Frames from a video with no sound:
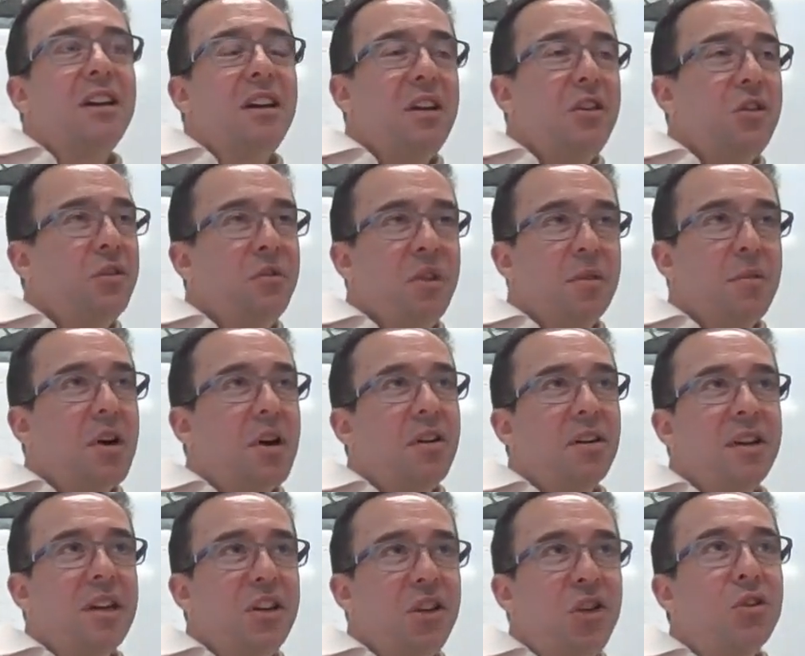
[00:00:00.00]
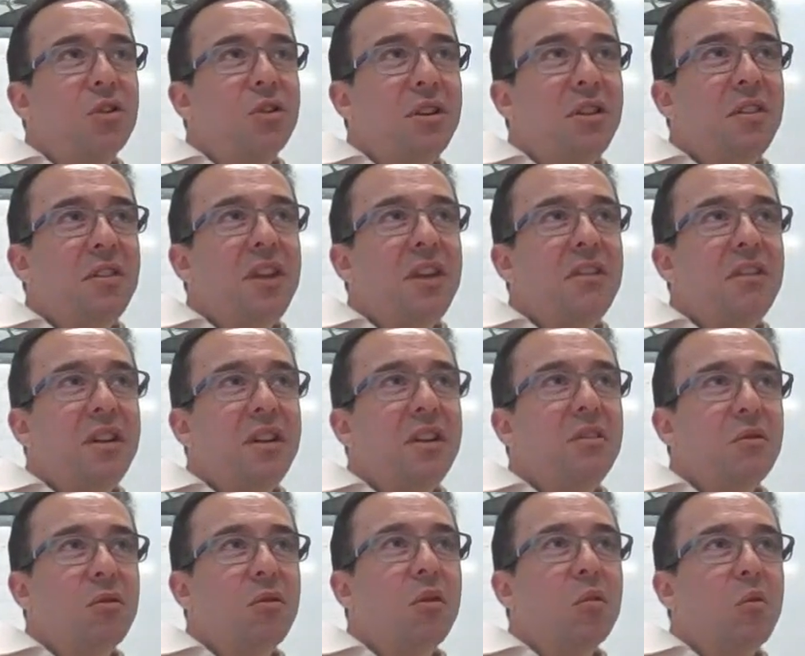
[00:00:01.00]
It, yeah. The market should, in theory,
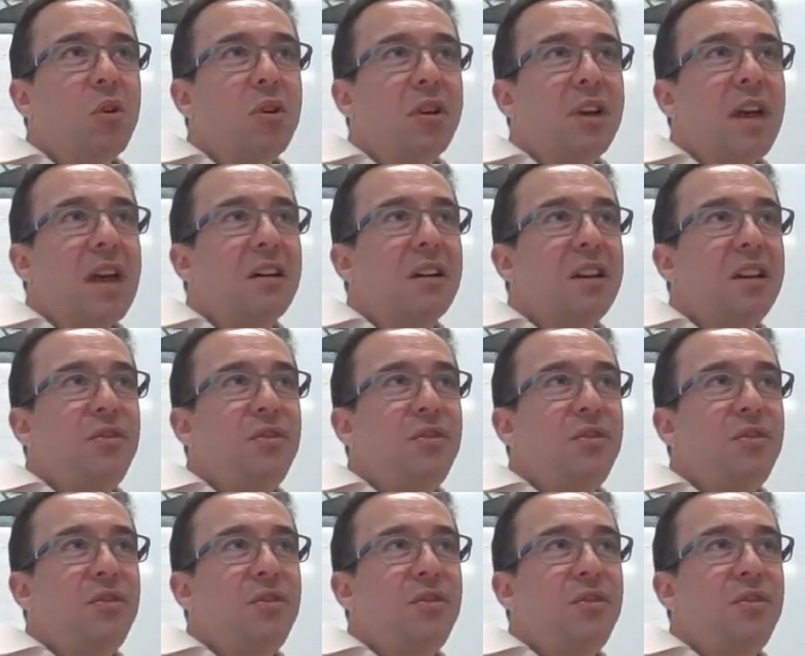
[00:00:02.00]
all work out.